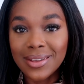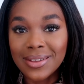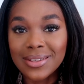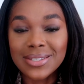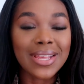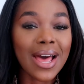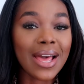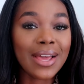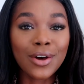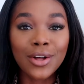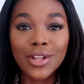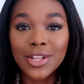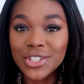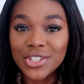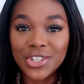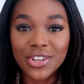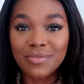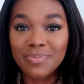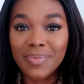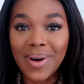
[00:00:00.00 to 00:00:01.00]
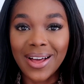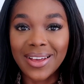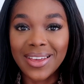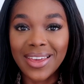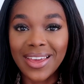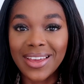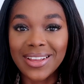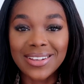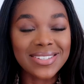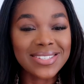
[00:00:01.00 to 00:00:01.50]
psychology of
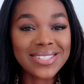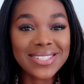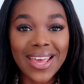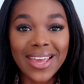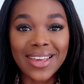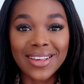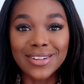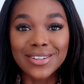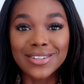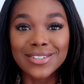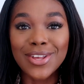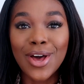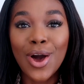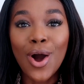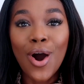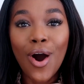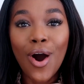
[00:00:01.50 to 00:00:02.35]
marketing, sales.